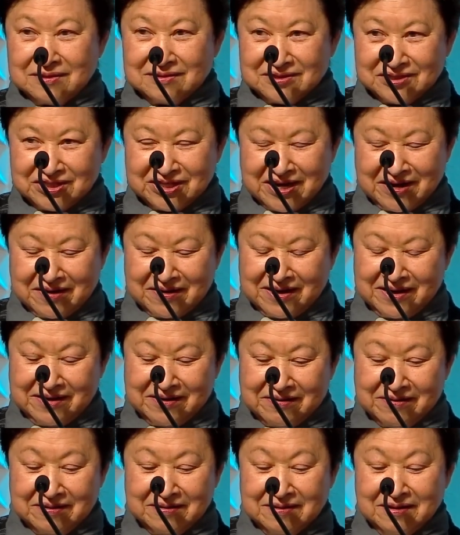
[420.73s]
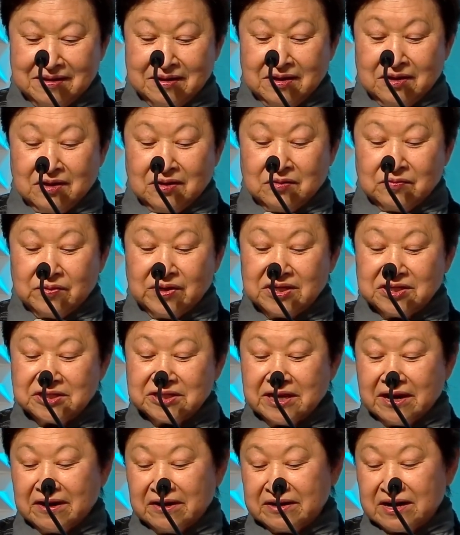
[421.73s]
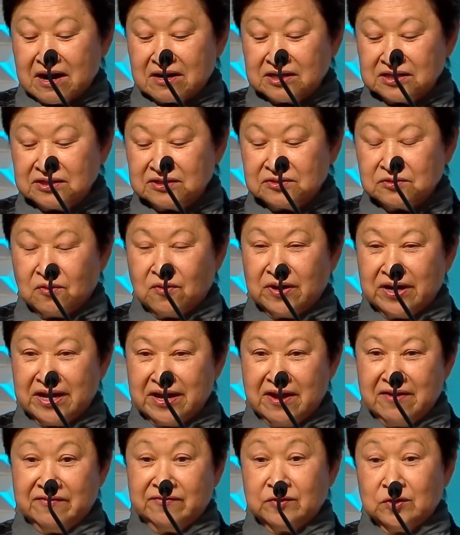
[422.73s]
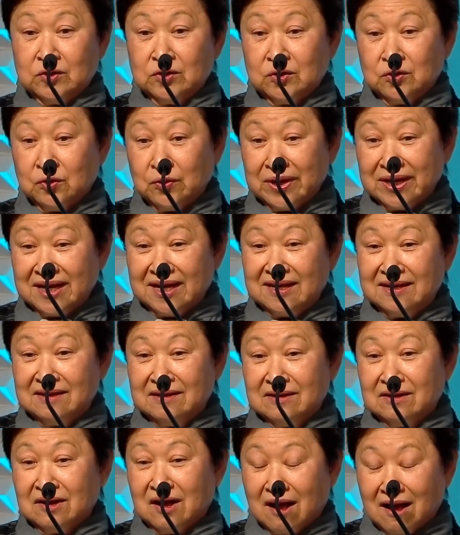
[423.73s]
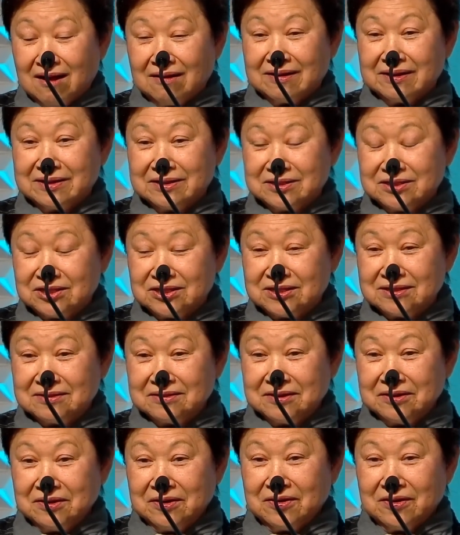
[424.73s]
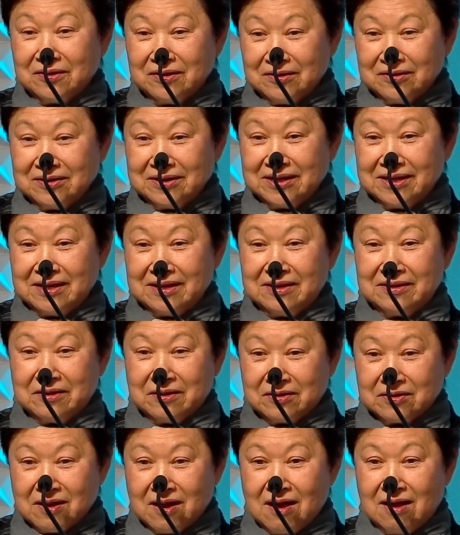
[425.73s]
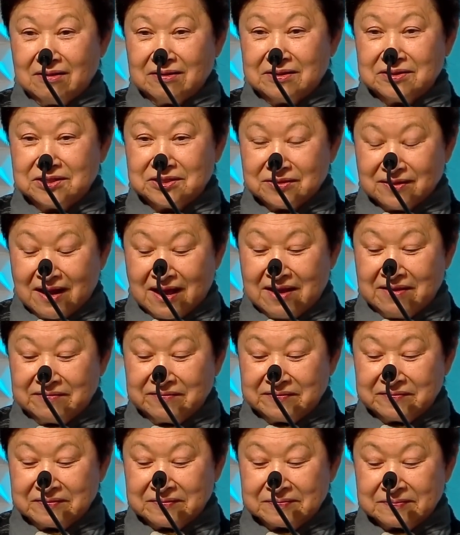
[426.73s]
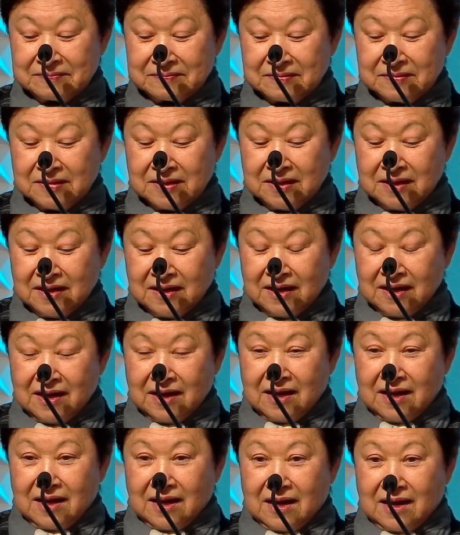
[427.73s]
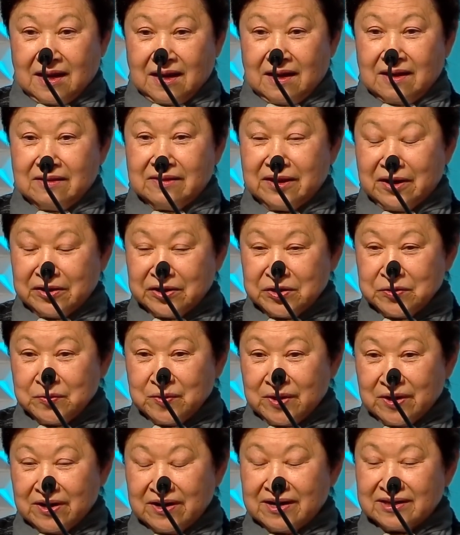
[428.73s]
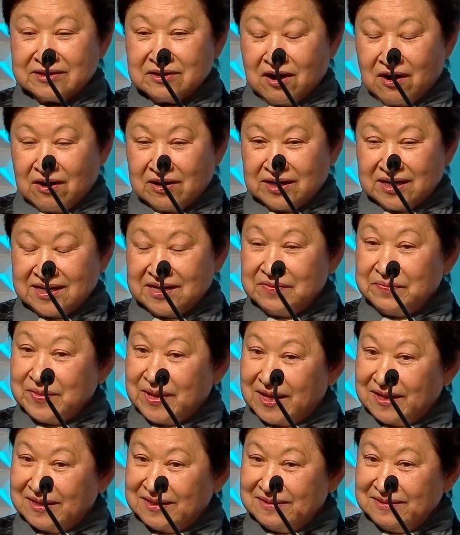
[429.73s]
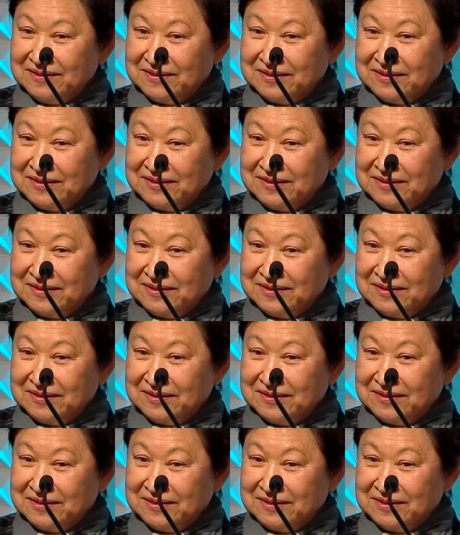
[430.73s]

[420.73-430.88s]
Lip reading: share here. We shared our story of quitting college early in our college life. There you were at Carnegie Mellon,